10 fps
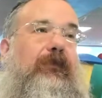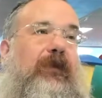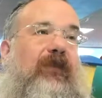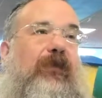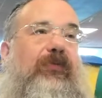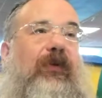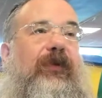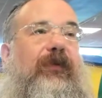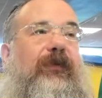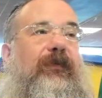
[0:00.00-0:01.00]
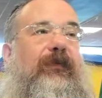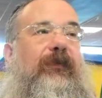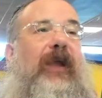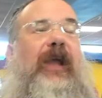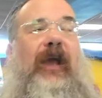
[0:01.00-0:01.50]
it's important.
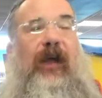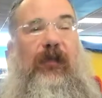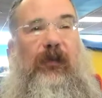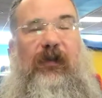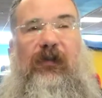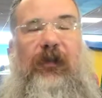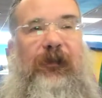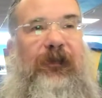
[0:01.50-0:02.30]
In other words,